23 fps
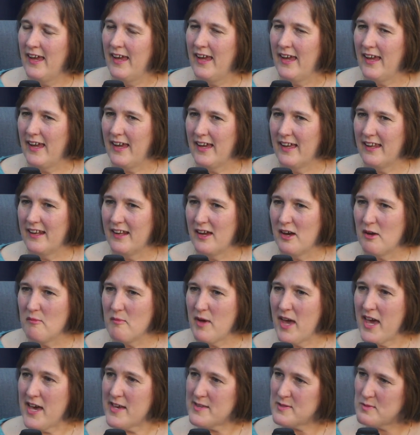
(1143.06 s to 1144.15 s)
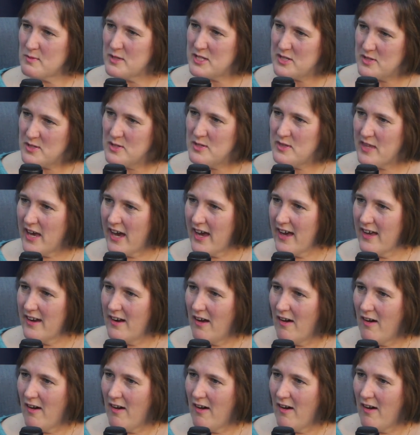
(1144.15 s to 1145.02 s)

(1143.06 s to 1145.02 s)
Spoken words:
And as we do that,